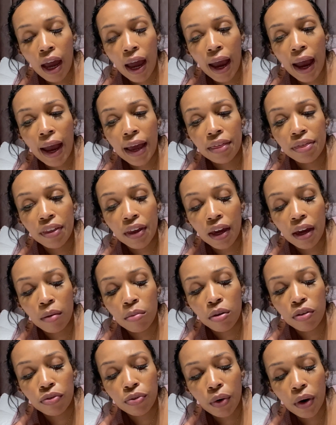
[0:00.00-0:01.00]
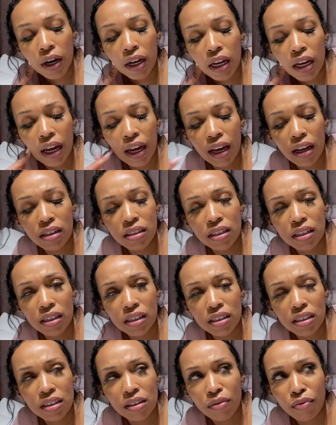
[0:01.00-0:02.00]
And then before he
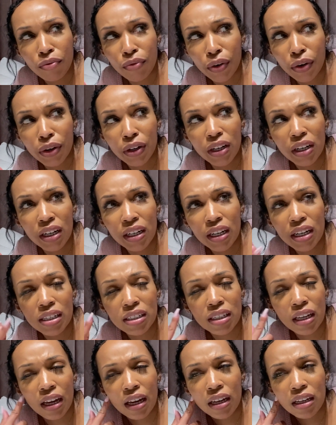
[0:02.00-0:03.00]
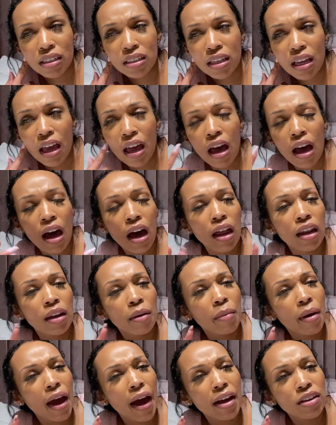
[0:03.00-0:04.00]
exits for good, he says, let
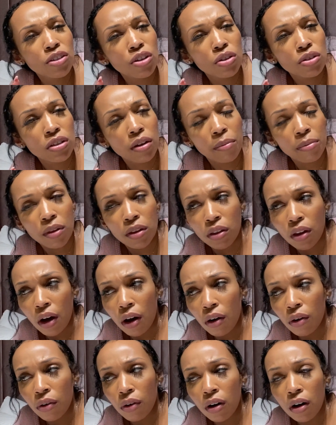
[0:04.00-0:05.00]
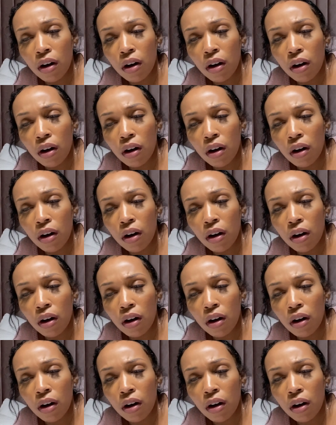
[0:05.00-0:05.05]
me ask you something though.